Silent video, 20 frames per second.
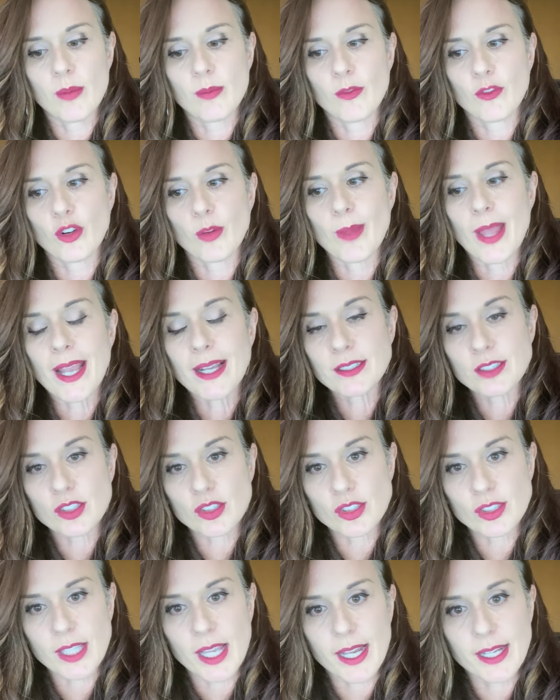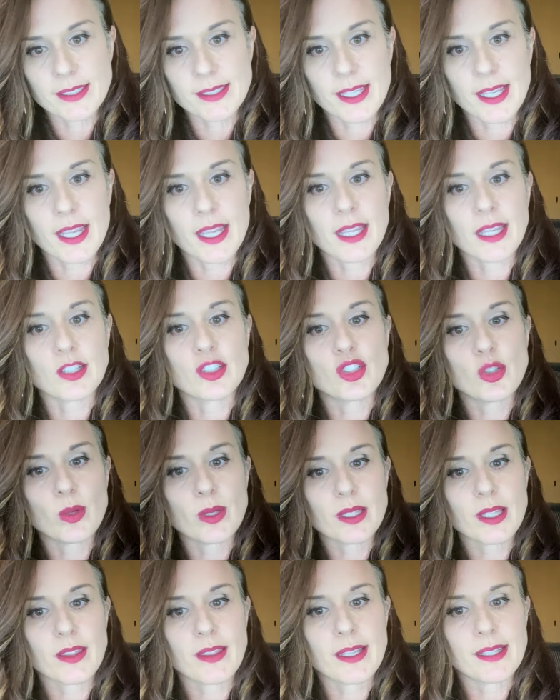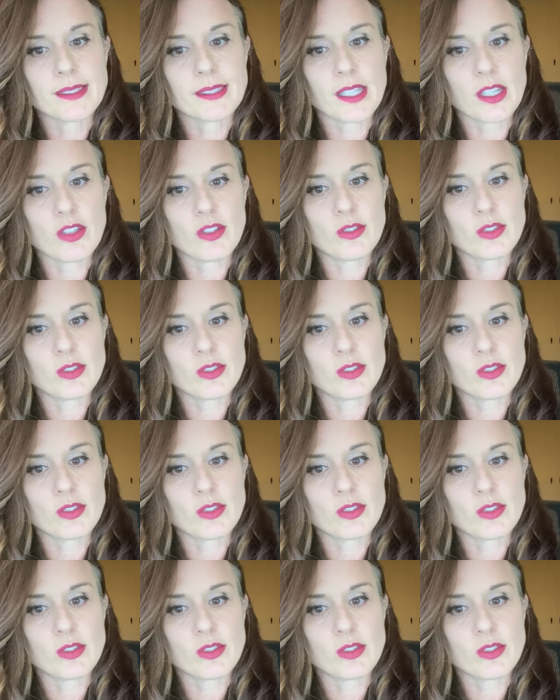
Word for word: from exercising and doing the things that you